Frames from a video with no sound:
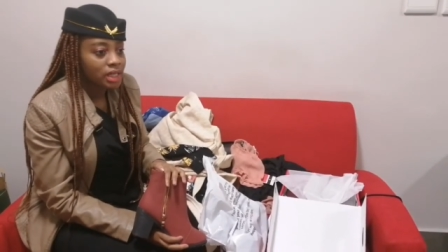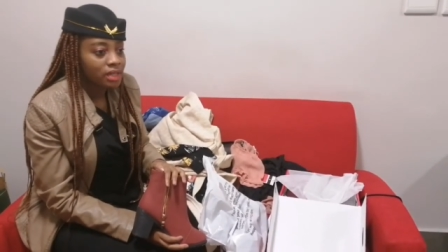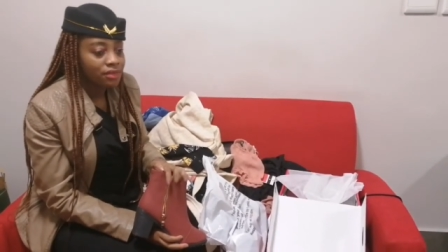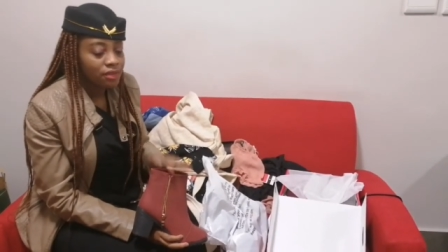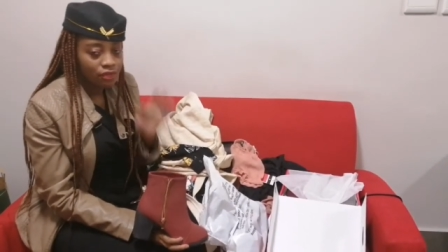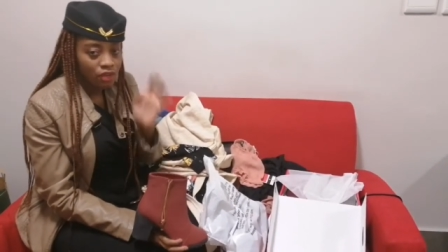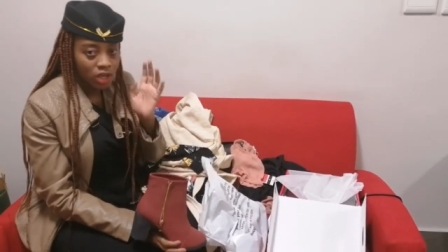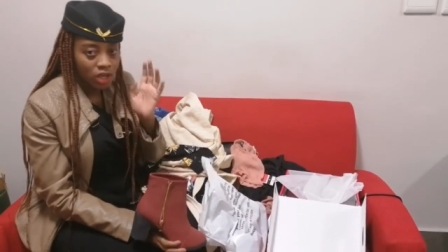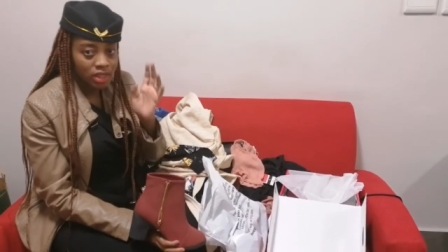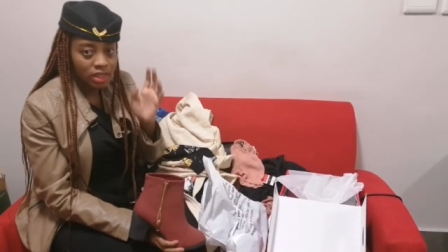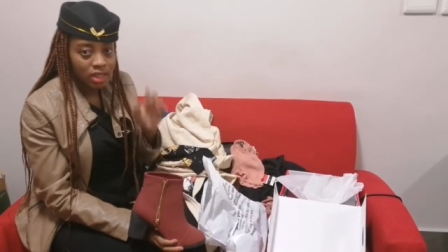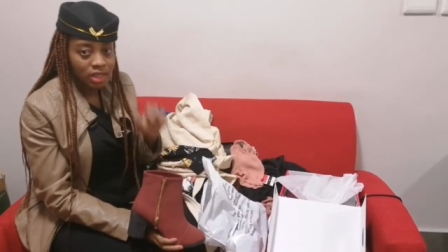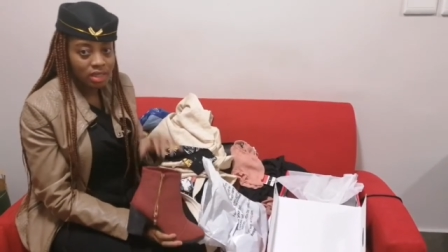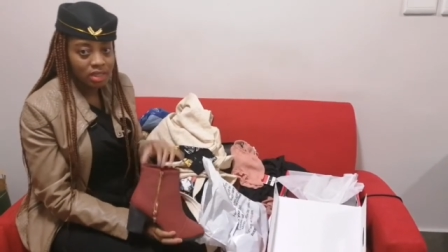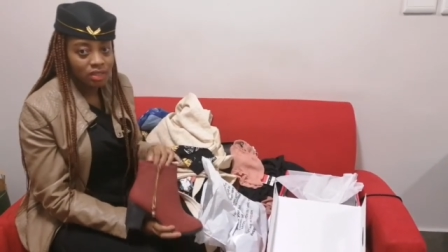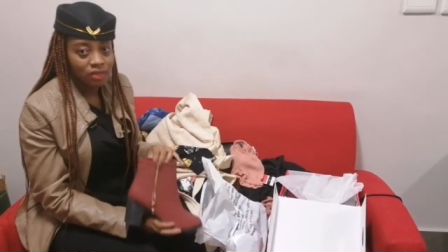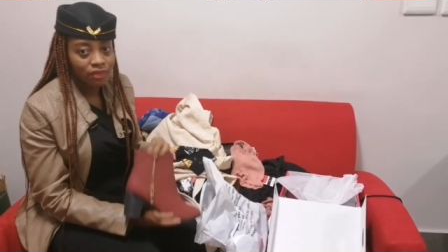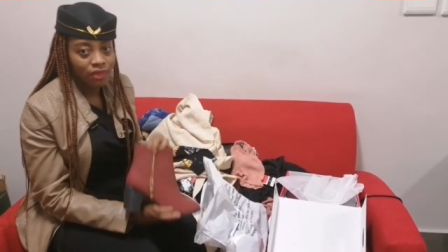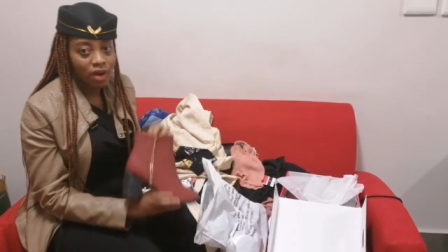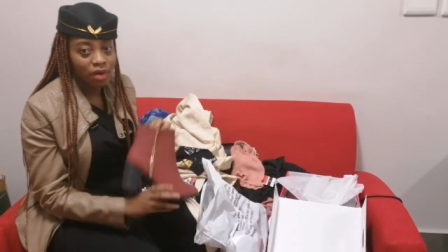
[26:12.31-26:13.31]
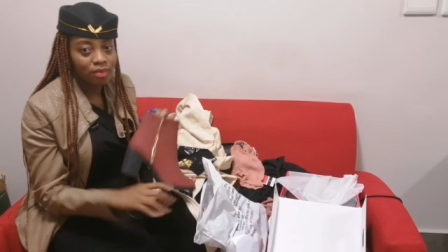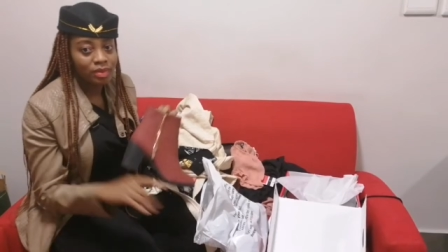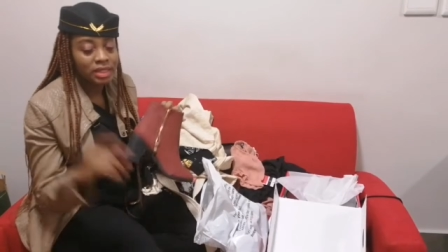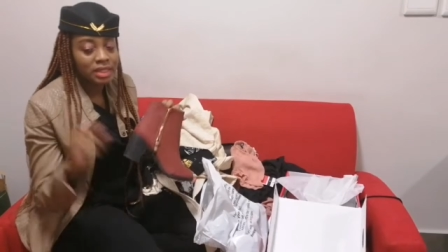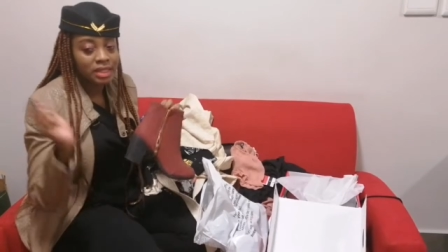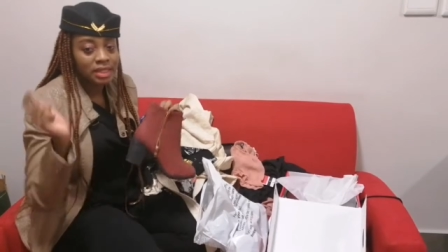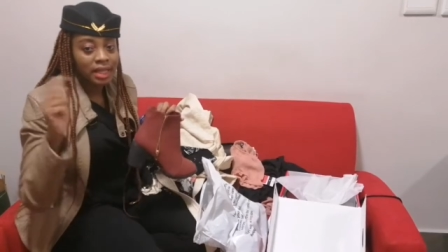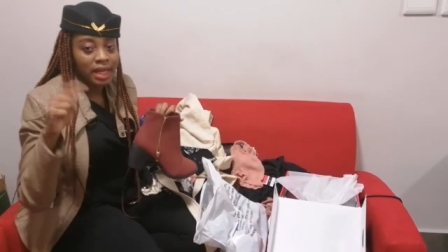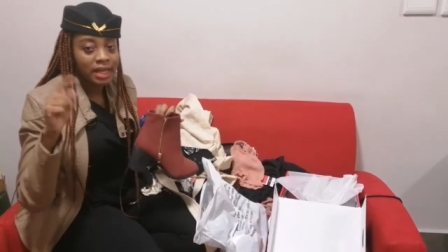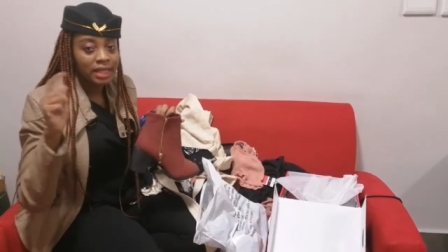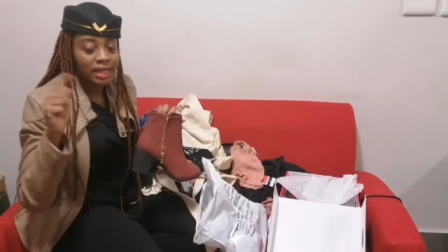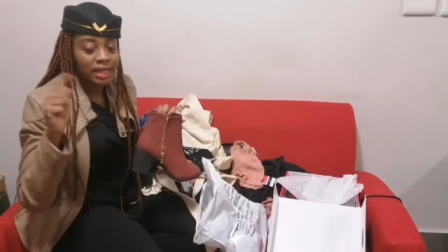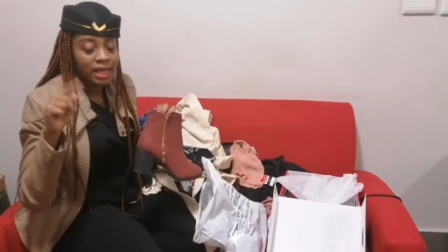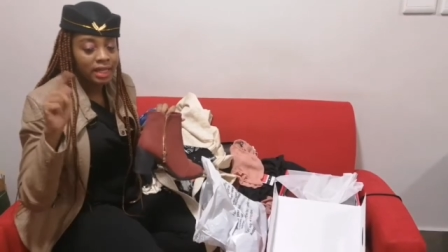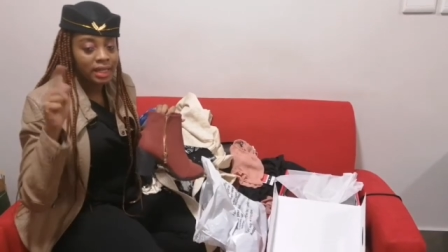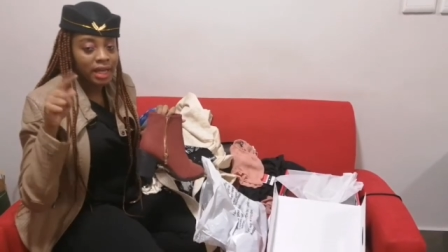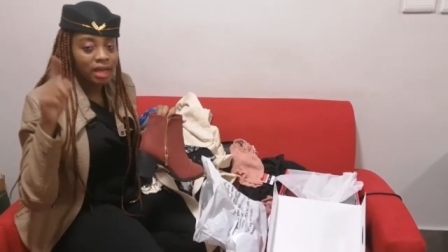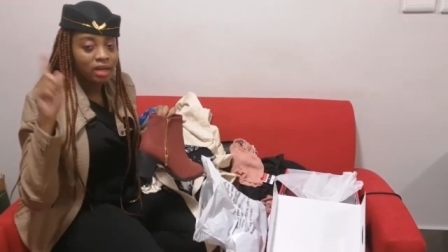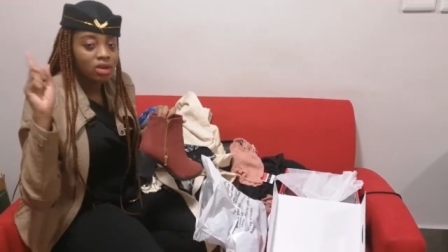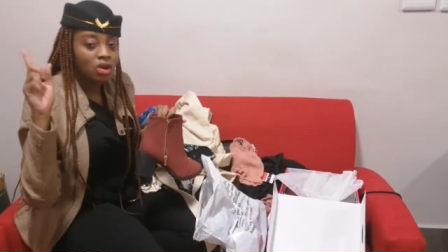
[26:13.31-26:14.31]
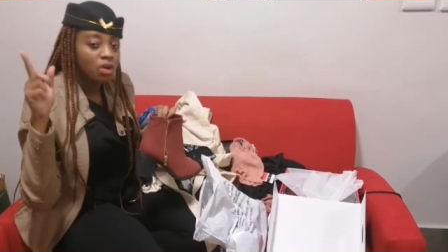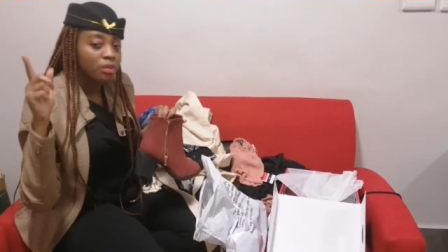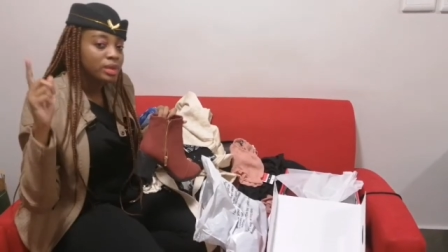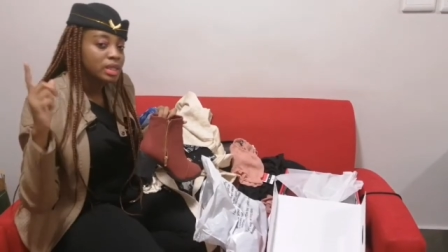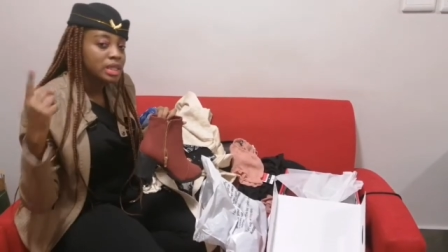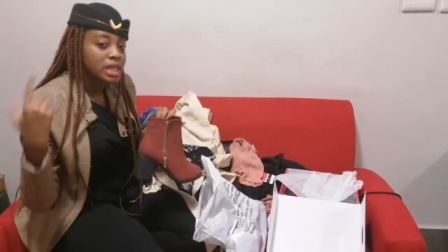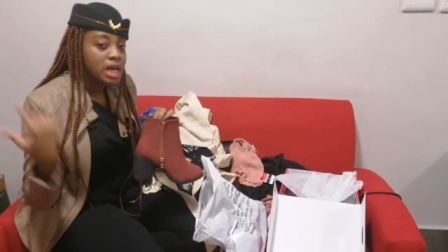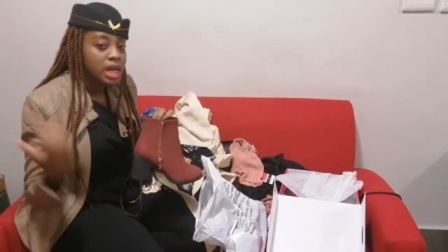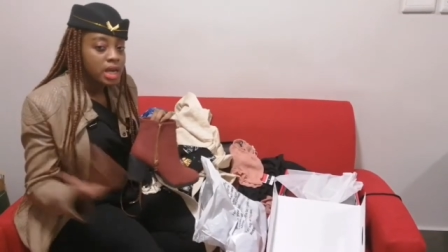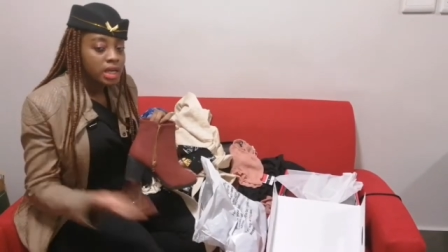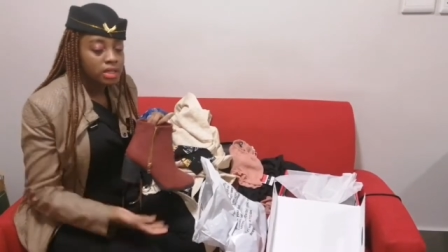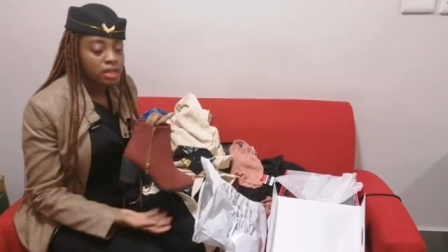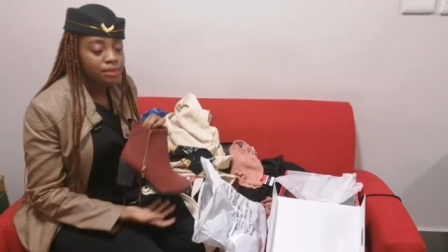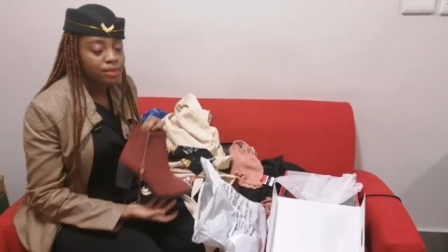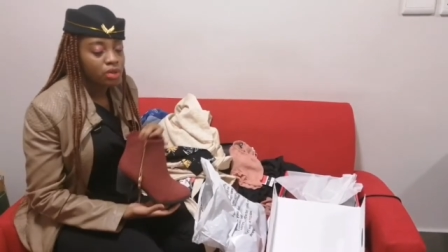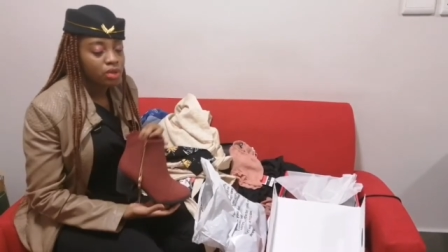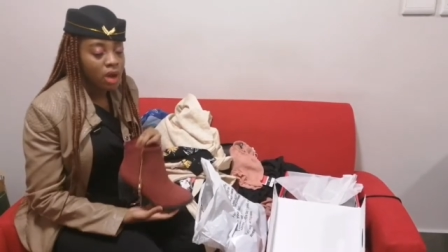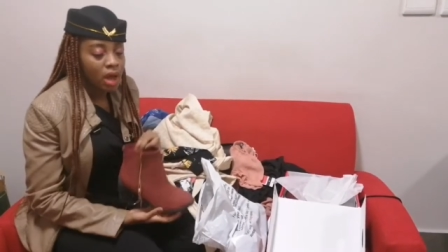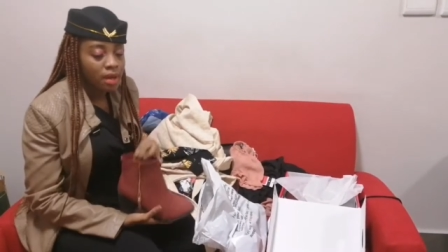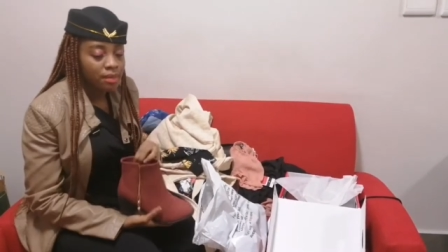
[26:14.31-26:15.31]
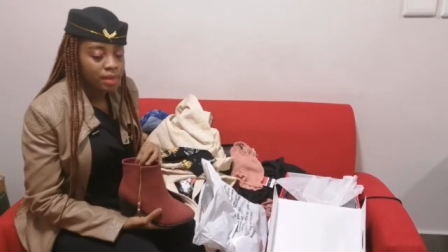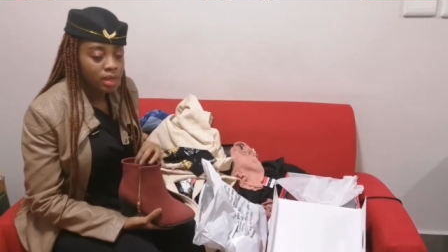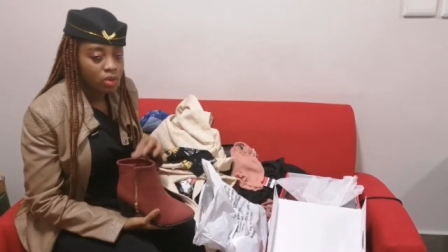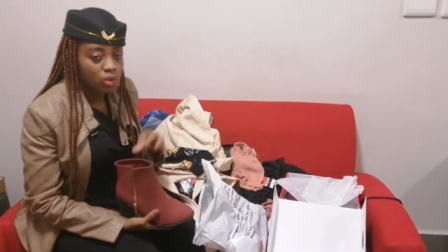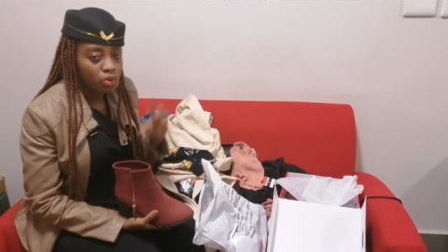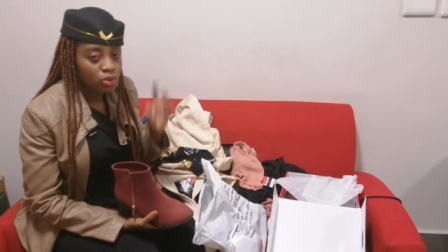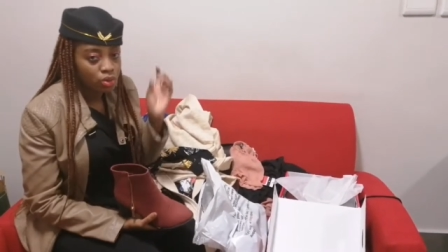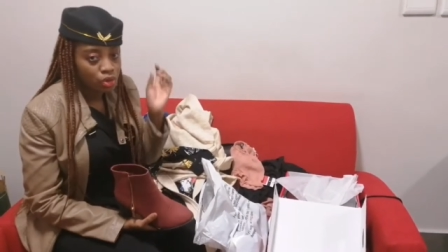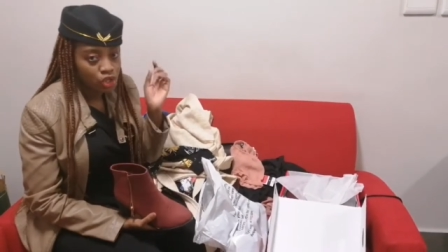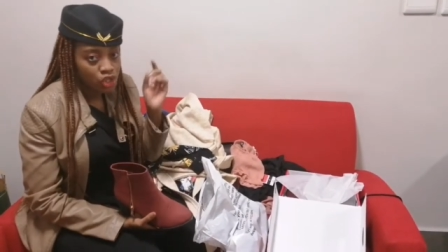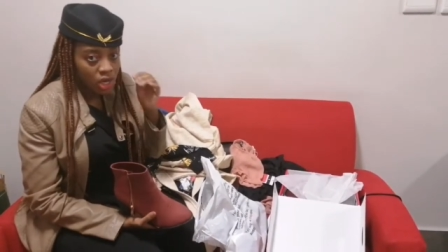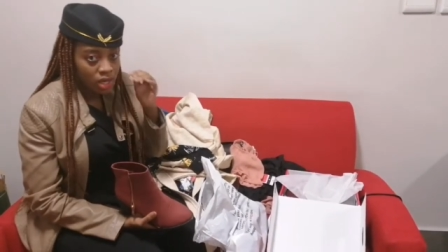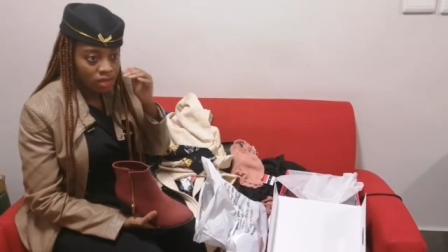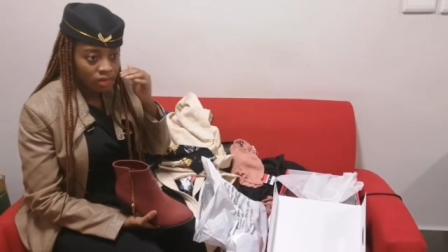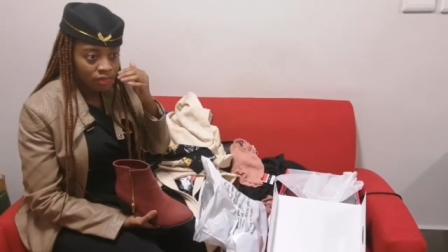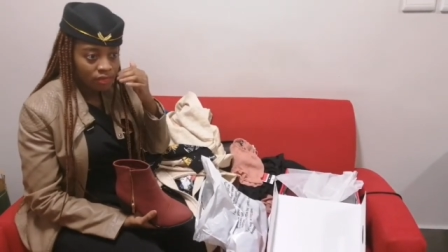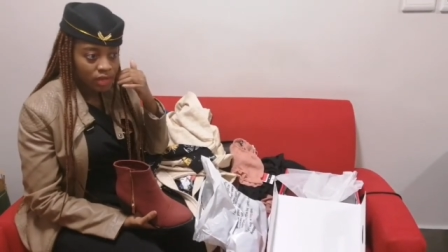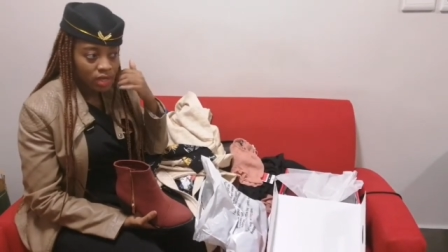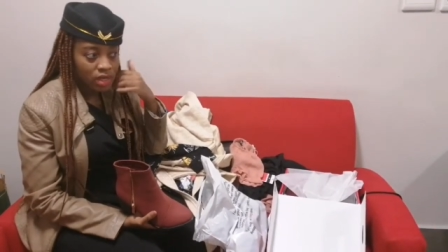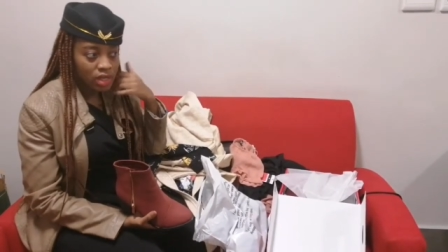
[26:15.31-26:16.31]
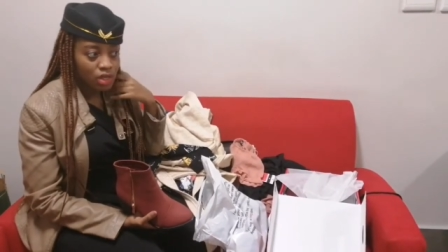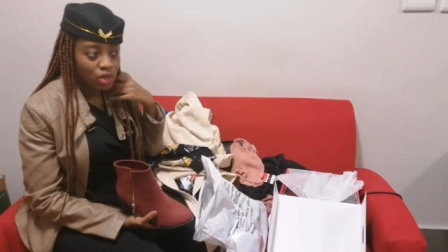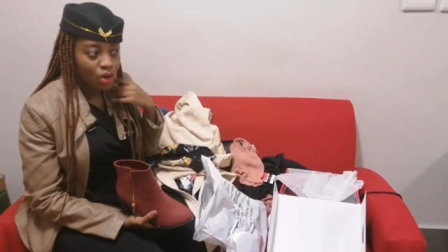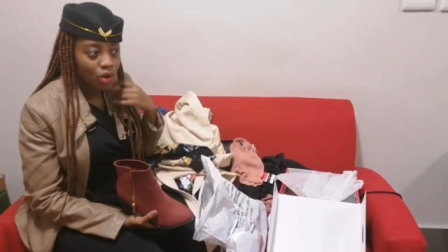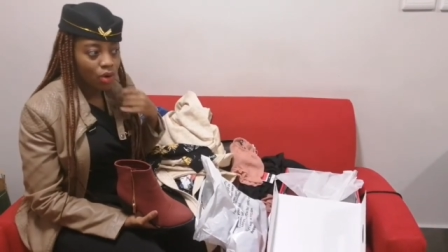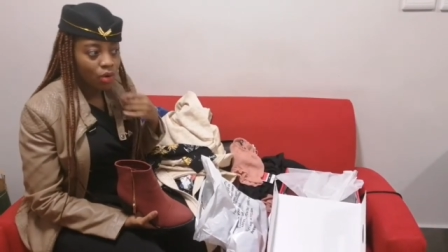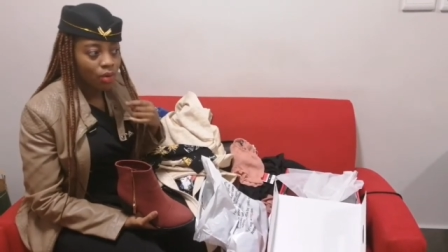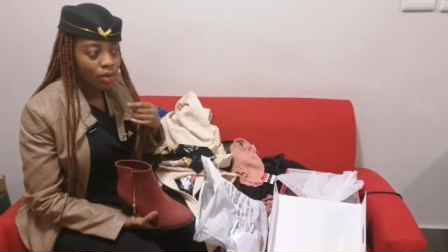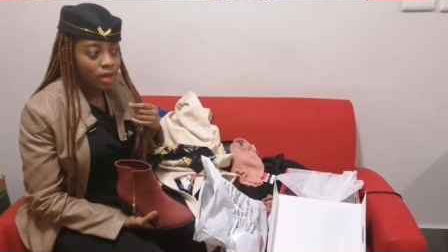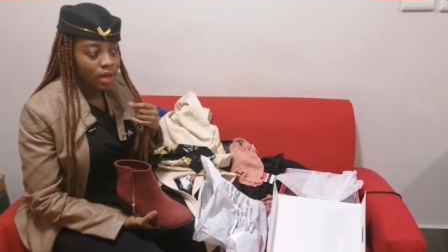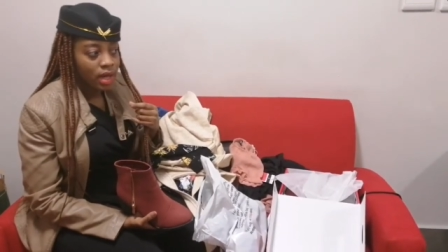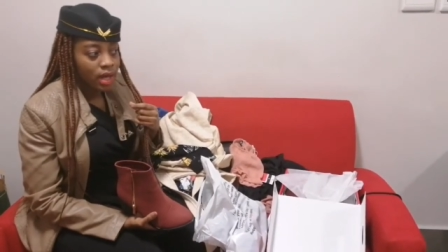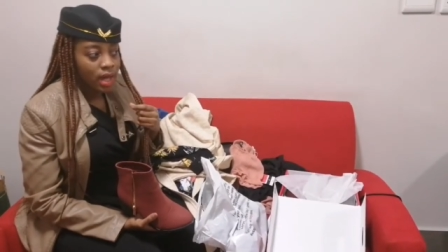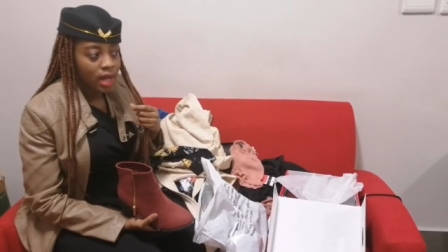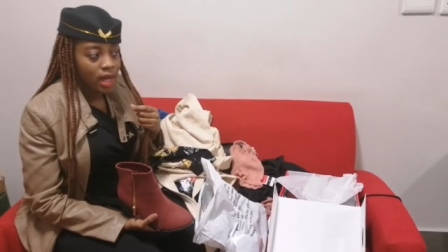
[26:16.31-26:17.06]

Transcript: And if you've gotten this far, please like, like, like, comment, subscribe, and also share the video.